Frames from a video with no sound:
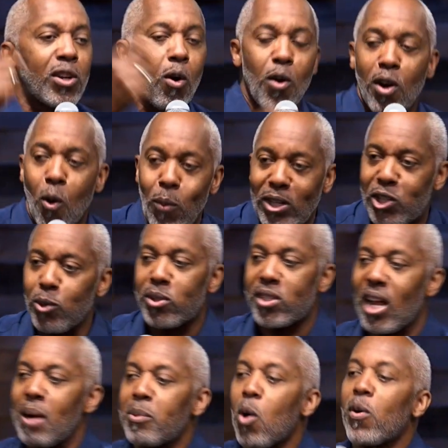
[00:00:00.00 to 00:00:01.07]
going on with you,
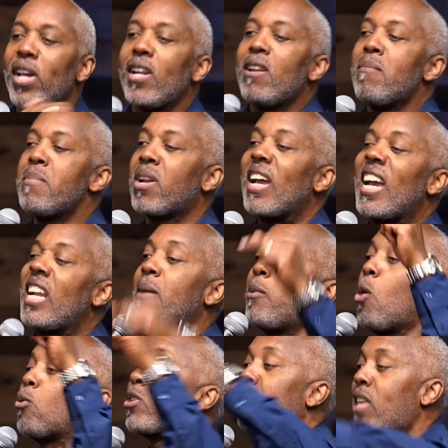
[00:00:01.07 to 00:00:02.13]
son? I'm going to get in the middle and I'm
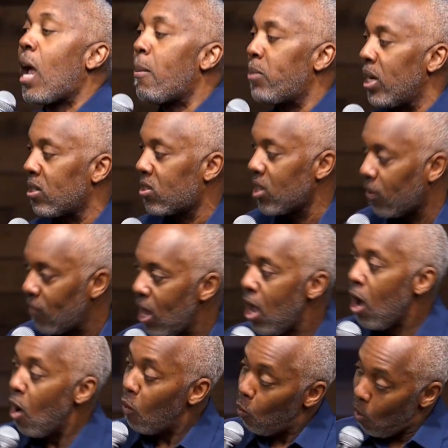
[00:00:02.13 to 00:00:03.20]
going to stop that
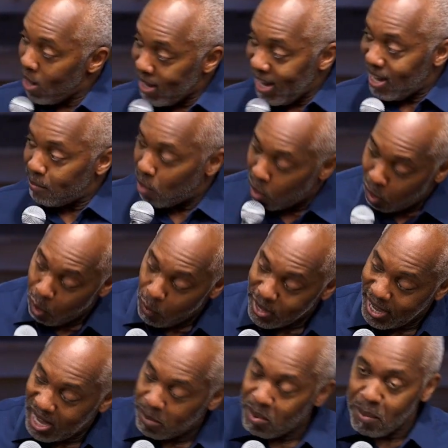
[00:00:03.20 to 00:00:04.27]
stuff. On one end, I'm going to hold the
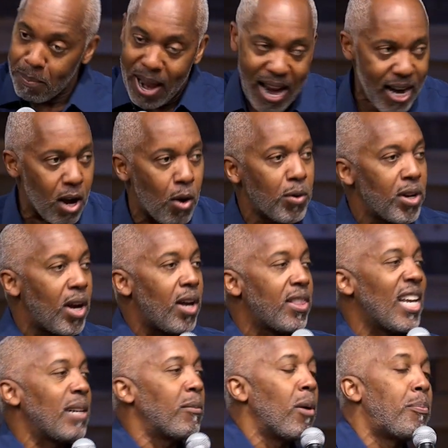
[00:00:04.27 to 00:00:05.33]
enemy back. On the other
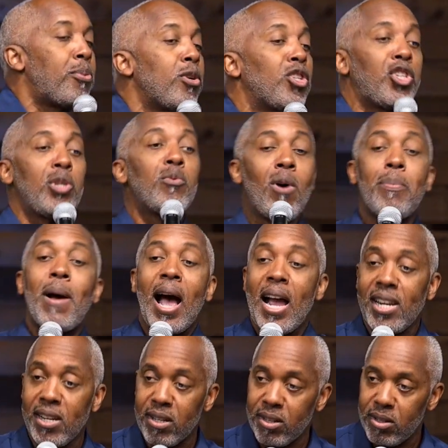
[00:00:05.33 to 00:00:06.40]
end, I'm going to push you up
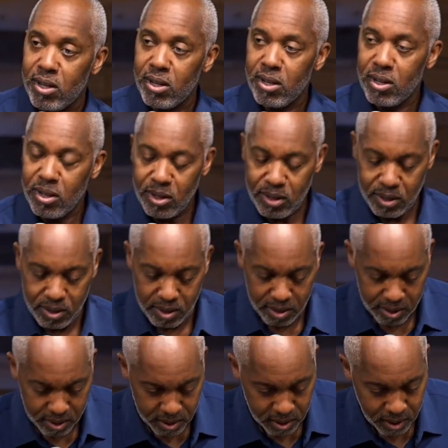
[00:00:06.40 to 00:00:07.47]
higher.
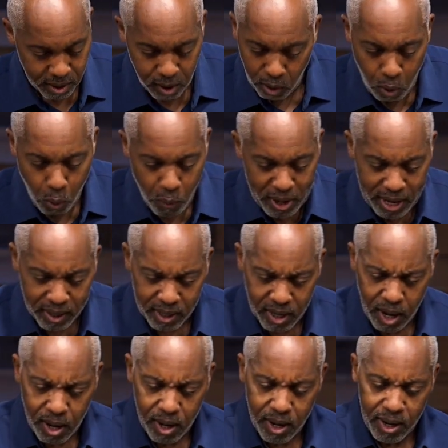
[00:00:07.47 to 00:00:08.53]
Glory to
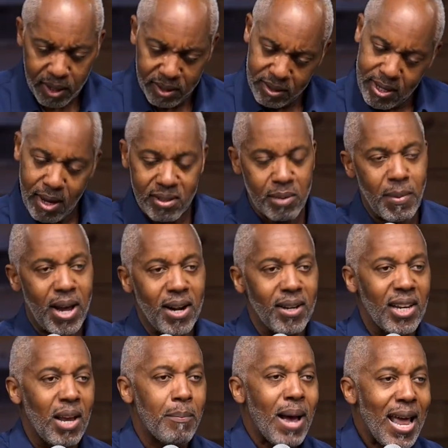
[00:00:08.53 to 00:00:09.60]
God. Tell somebody
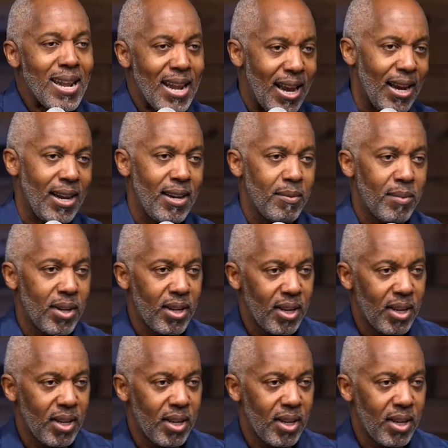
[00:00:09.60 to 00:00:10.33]
again, my name